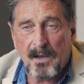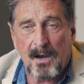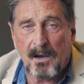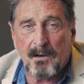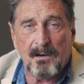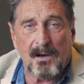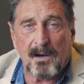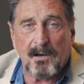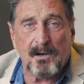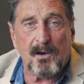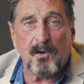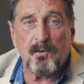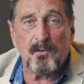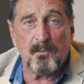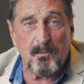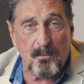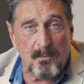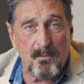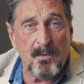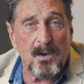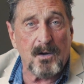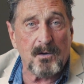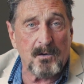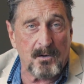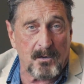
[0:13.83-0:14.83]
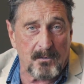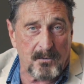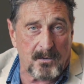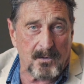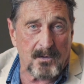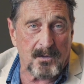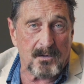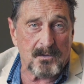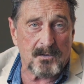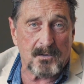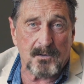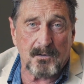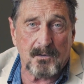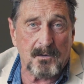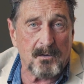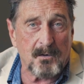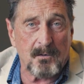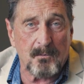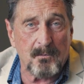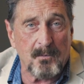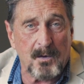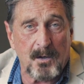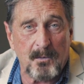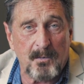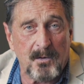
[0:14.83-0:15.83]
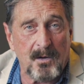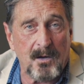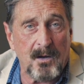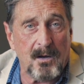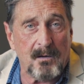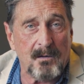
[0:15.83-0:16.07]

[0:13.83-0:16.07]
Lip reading: I go to many of these, maybe